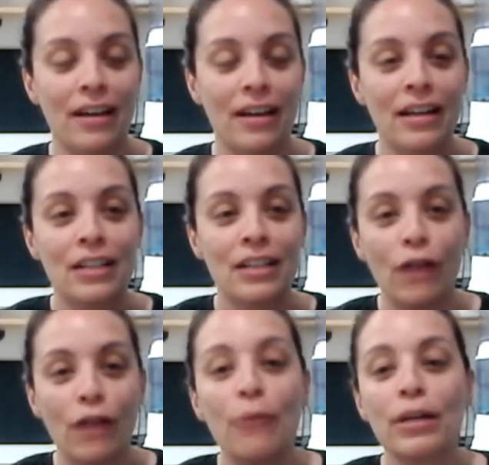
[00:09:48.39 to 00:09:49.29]
So if I
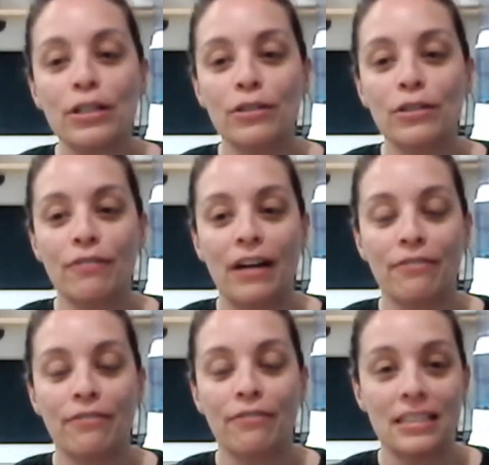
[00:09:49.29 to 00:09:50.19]
were going to do the
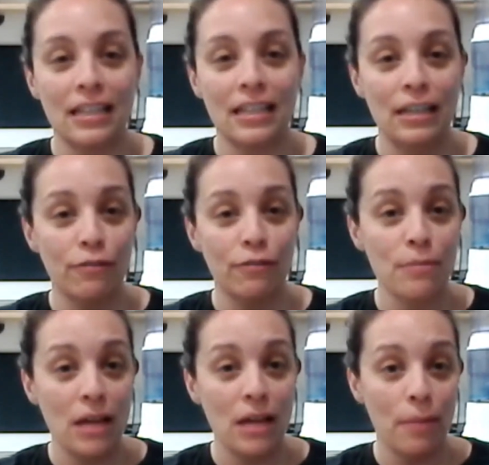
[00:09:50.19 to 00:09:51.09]
VitaFlex technique for me
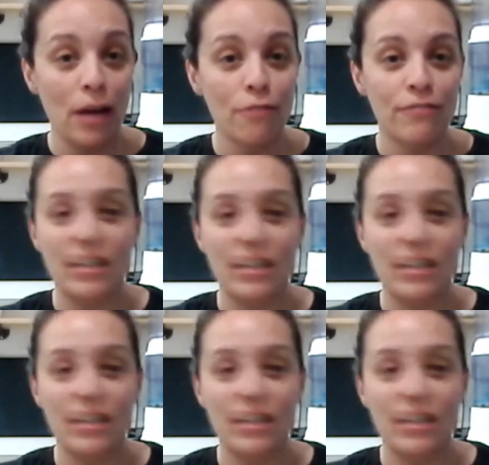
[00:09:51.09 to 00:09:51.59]
on my own feet,